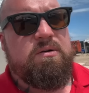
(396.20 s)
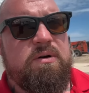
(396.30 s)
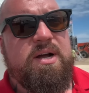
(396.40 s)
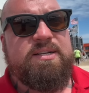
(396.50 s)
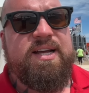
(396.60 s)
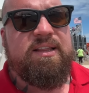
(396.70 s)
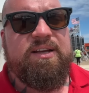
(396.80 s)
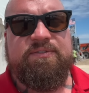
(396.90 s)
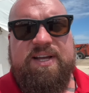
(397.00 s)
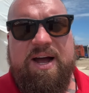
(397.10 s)
Right,
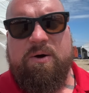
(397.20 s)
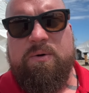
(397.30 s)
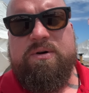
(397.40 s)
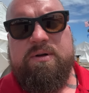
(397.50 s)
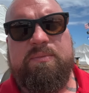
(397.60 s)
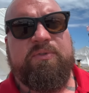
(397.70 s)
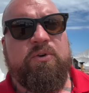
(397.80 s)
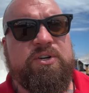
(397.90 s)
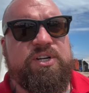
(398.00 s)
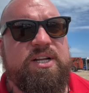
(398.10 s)
deadlift down. Before
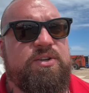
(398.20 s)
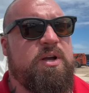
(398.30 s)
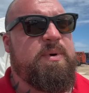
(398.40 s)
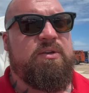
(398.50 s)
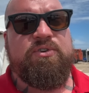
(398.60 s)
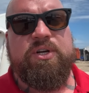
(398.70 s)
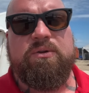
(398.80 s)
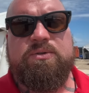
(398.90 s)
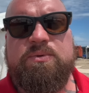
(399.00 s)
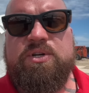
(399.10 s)
I chat to you about the
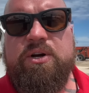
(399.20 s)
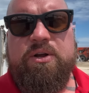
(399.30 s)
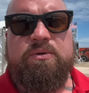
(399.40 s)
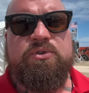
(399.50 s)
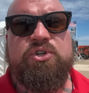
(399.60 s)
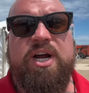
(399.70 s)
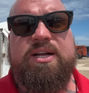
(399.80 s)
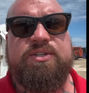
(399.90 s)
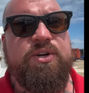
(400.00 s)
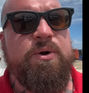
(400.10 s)
results, I'm just going to go
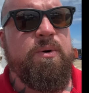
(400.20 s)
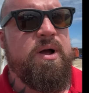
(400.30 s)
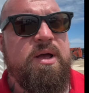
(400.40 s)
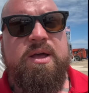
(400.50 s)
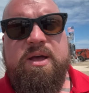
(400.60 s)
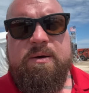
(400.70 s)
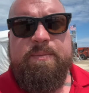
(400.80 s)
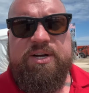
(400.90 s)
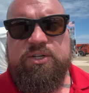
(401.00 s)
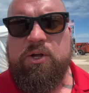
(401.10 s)
chat to
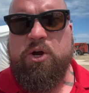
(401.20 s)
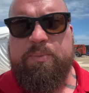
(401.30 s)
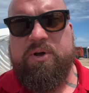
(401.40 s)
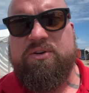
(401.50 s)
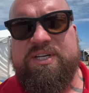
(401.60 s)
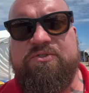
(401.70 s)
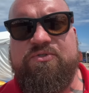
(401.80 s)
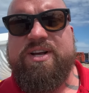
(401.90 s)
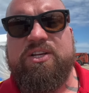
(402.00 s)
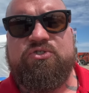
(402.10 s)
Mitchell Hooper because he
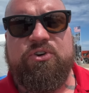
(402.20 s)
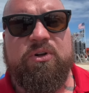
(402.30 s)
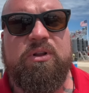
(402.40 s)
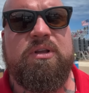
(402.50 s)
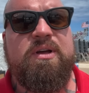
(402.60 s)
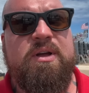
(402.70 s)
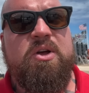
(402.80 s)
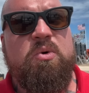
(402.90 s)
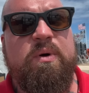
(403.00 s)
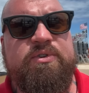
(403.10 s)
really struggled
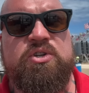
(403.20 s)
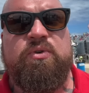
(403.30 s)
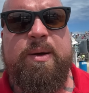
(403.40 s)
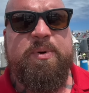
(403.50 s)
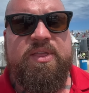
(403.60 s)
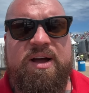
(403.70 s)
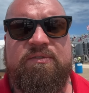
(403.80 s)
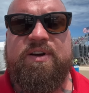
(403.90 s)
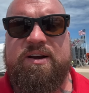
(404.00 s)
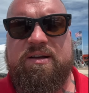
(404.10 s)
with his grip in that
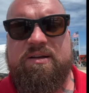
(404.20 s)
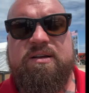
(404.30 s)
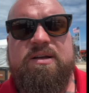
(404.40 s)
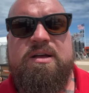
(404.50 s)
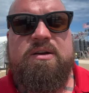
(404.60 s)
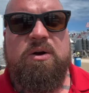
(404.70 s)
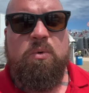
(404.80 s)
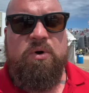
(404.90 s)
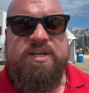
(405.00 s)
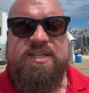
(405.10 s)
event. I'm going to
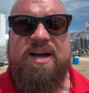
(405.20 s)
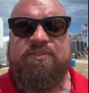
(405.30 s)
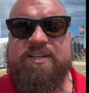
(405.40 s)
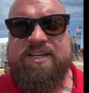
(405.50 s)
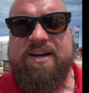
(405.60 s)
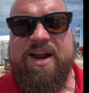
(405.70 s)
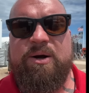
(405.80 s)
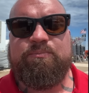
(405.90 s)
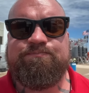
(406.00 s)
walk into the athlete tent now.